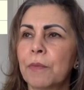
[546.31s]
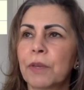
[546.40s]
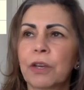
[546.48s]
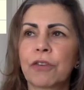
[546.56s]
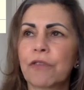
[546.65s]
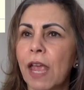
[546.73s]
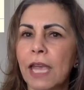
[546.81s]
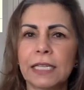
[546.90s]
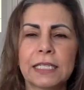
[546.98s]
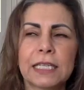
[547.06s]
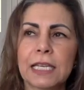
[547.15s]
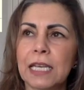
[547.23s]

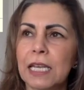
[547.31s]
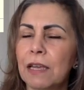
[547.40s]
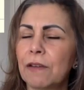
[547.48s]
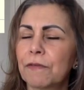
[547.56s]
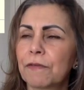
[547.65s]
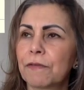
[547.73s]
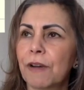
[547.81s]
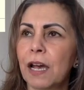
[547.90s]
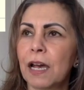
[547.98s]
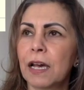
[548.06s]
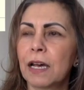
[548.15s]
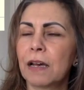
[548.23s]
creative
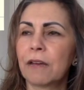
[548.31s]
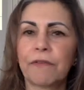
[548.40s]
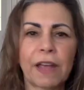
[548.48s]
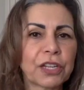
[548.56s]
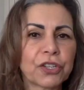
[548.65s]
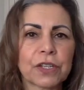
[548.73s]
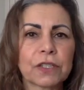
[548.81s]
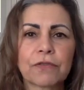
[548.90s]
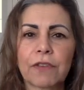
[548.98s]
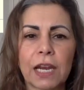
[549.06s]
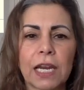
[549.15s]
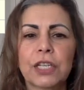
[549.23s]
ventures.
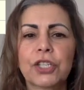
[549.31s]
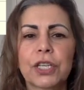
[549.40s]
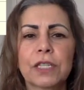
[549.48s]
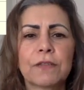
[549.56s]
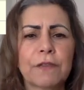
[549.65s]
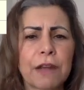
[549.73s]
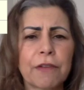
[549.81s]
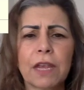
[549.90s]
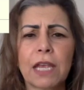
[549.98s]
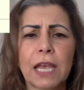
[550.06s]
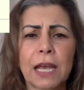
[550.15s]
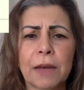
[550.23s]
Really, she's
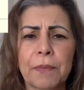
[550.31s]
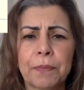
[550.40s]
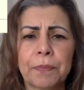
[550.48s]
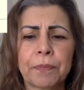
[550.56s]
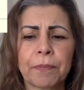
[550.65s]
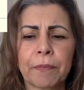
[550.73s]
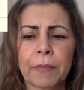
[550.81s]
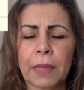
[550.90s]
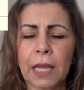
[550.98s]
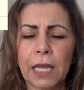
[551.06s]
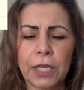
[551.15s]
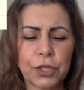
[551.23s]
very.
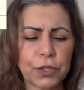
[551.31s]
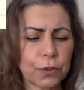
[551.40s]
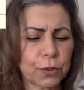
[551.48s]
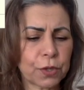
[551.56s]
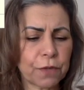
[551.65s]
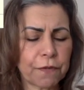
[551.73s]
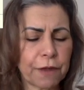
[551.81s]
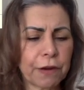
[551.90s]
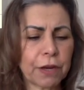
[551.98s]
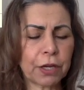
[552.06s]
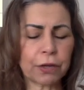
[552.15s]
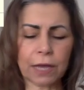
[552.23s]
She's also
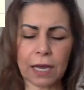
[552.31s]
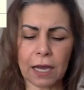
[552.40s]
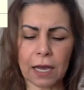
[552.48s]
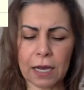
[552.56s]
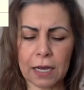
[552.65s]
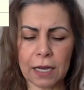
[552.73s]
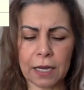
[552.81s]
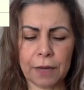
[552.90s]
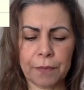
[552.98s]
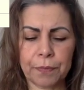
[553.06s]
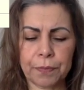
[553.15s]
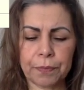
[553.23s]
very good at
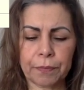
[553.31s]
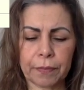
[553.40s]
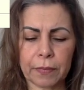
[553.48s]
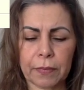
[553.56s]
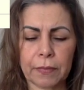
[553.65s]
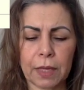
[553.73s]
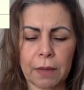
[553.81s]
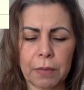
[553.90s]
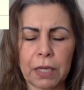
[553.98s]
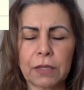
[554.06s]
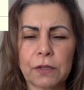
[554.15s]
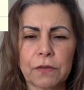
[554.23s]

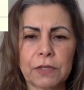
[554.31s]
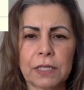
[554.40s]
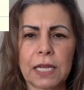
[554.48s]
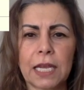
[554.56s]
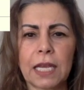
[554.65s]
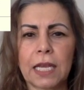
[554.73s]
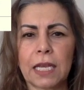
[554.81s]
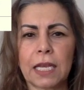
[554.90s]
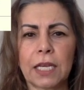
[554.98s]
because obviously